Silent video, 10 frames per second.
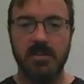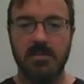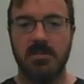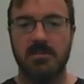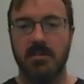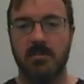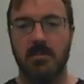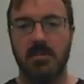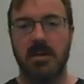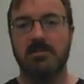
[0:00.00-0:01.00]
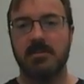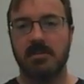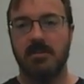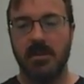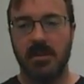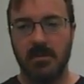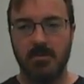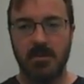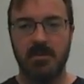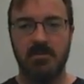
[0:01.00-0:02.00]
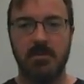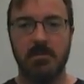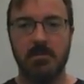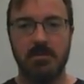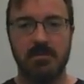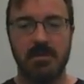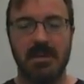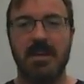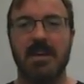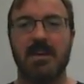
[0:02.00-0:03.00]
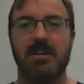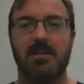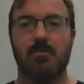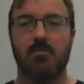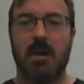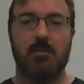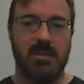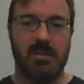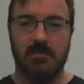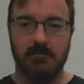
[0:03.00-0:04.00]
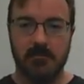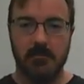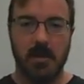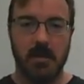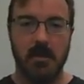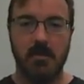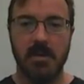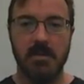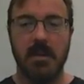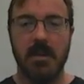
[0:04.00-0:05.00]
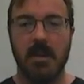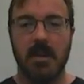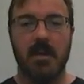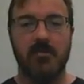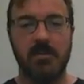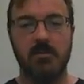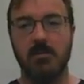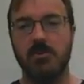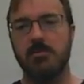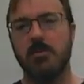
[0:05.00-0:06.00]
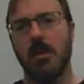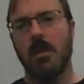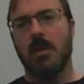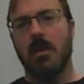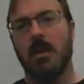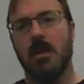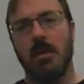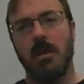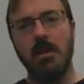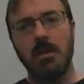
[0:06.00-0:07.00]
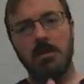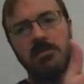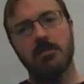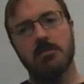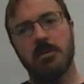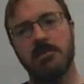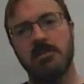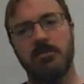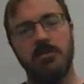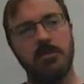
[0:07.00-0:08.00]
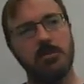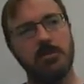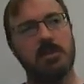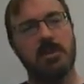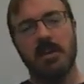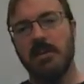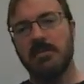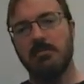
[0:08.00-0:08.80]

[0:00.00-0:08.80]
digits that are not significant with zeros, rounding. All right. If I told you, hey, you see across that field, it's